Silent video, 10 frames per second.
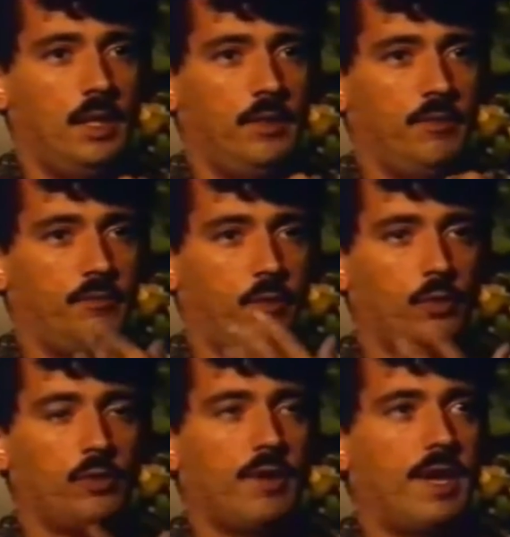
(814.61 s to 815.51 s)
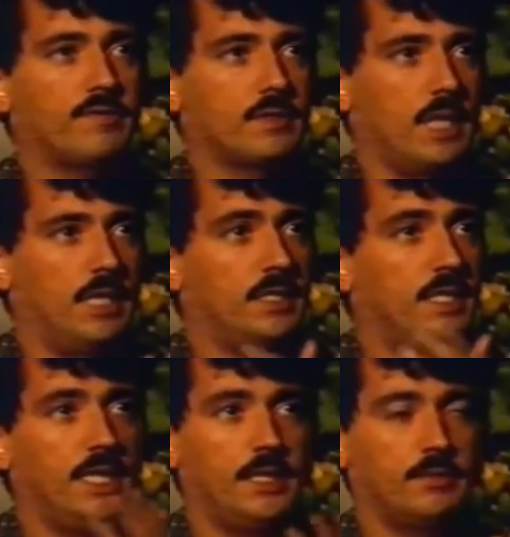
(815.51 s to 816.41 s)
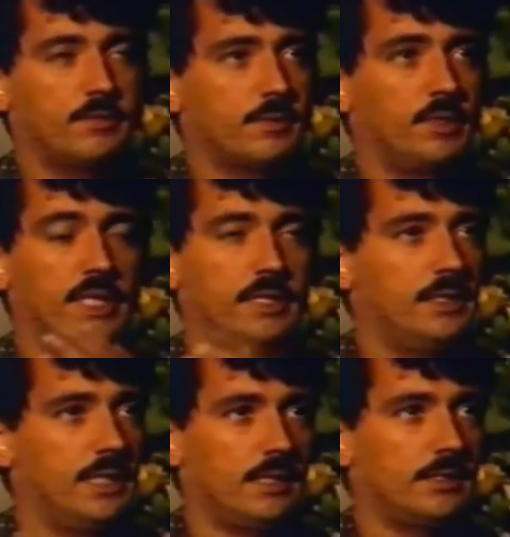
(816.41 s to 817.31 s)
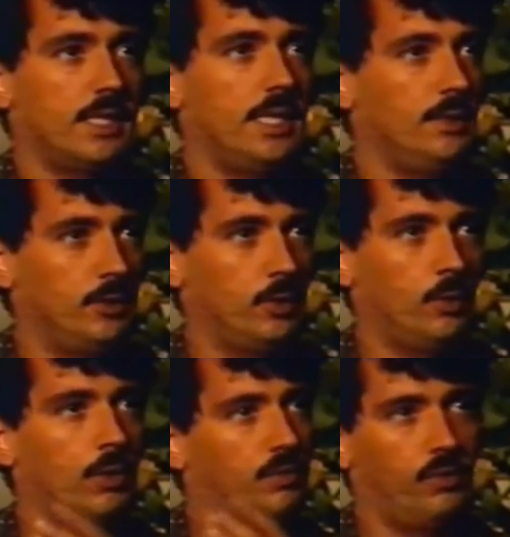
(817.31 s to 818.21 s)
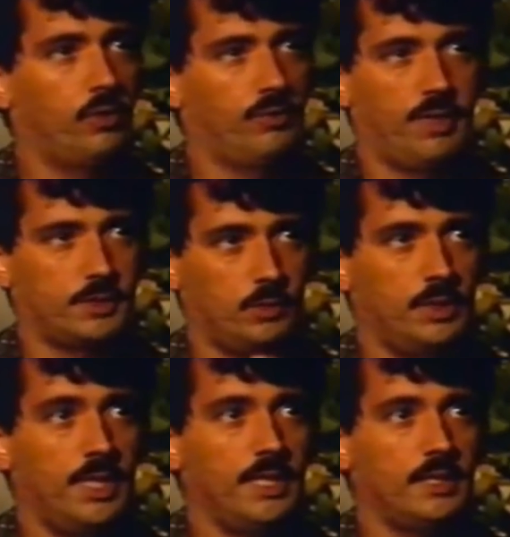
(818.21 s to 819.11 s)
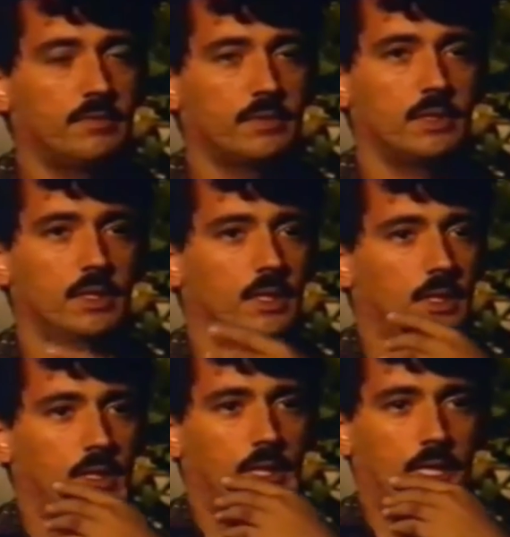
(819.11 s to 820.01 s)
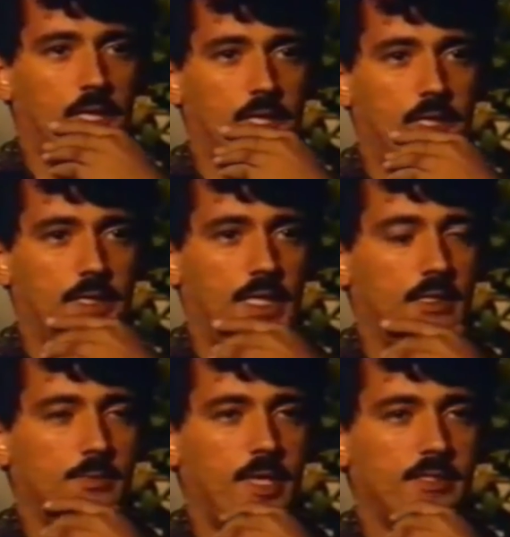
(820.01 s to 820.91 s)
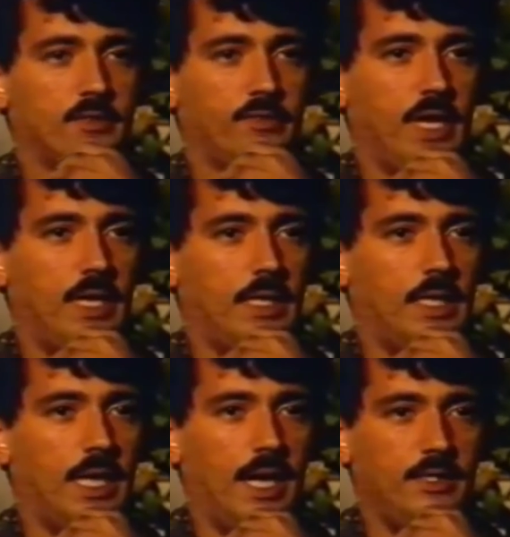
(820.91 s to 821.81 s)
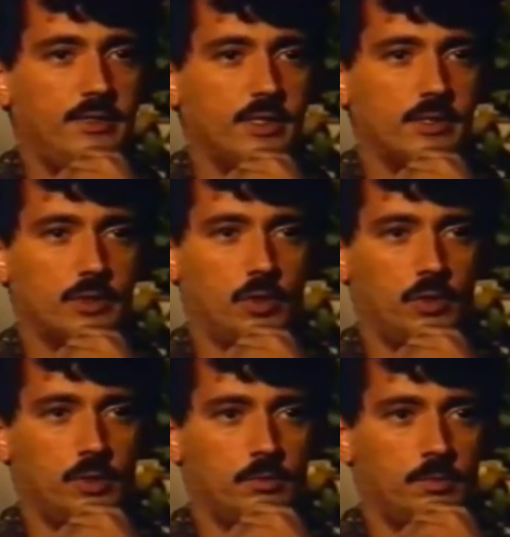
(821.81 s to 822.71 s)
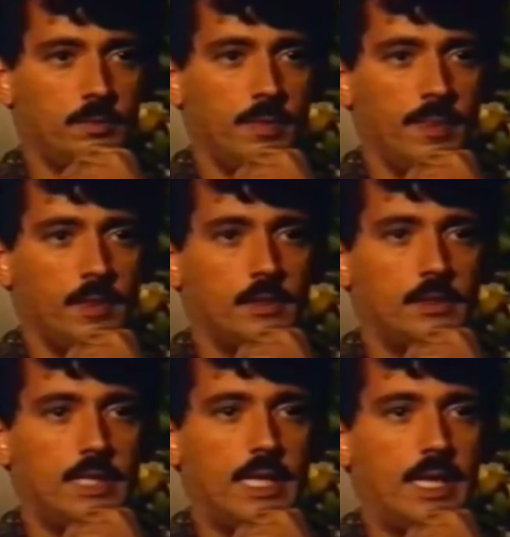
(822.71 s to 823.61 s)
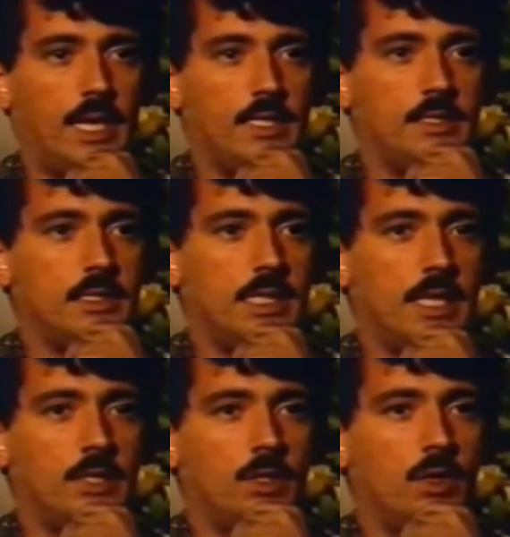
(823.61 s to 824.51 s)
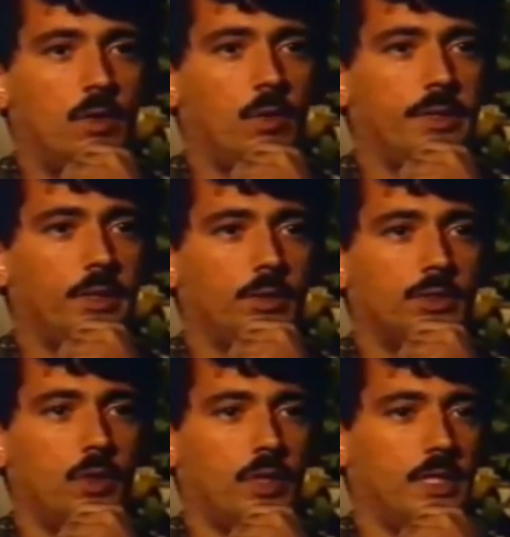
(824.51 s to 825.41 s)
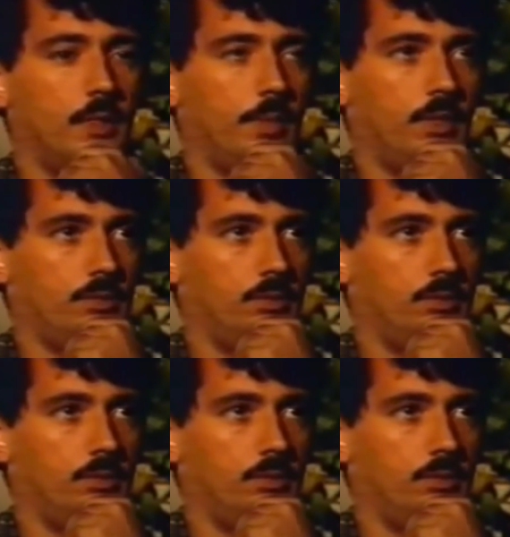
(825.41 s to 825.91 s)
the photographs and the negatives, but they did not say, what photographs or what negatives. They didn't specify, and I just told them that I did not know what they were talking about.